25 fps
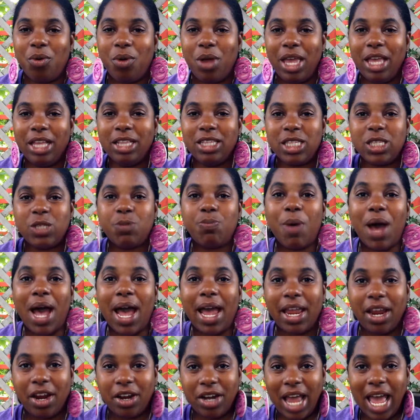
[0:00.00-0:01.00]

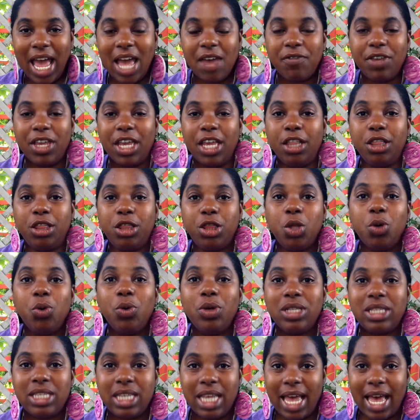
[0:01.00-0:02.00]
inspired, having
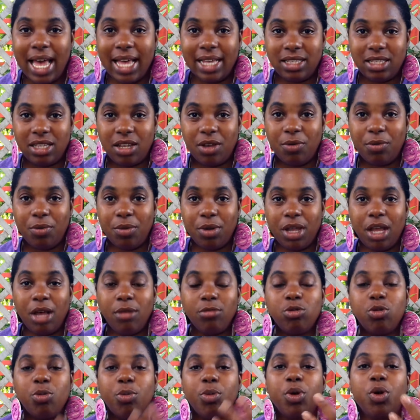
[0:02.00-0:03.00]
enthusiasm,
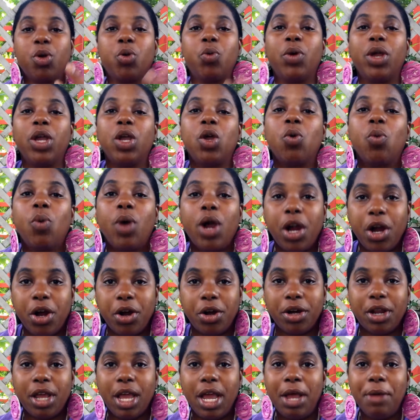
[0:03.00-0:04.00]
comes from a Greek
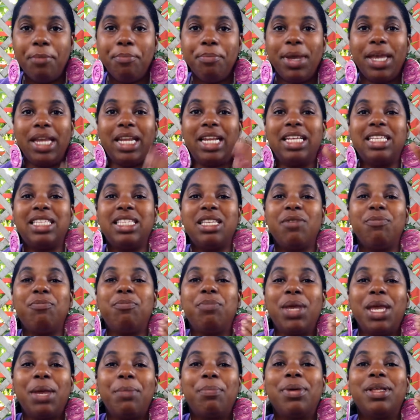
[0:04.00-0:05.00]
word meaning to
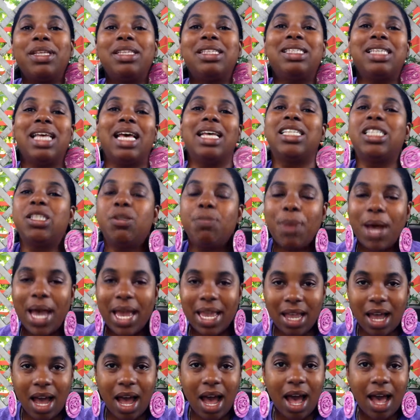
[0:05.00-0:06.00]
be possessed by
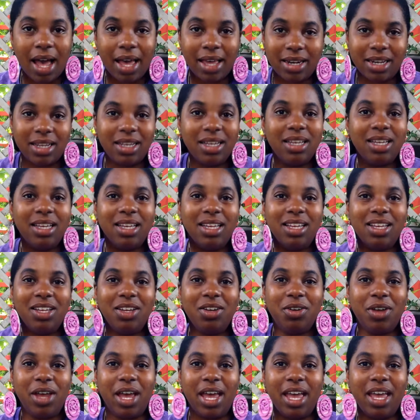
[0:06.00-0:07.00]
God,
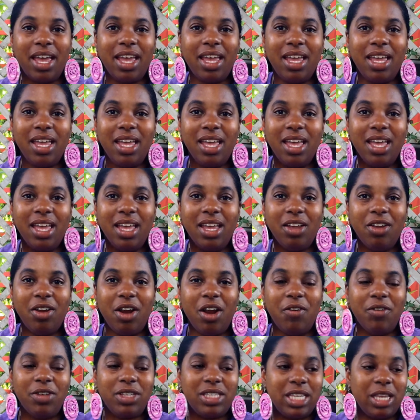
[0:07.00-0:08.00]
okay? You
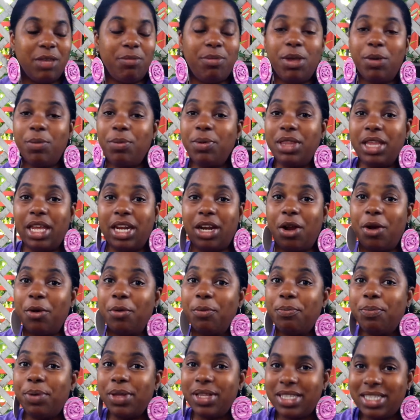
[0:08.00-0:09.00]
ever seen people that are
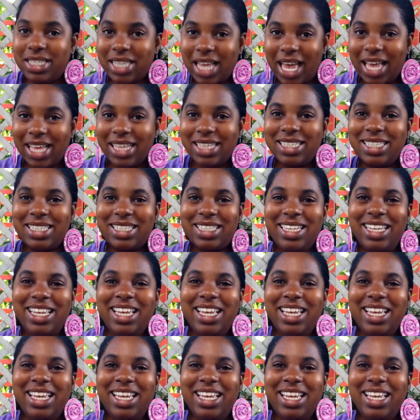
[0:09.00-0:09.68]
possessed?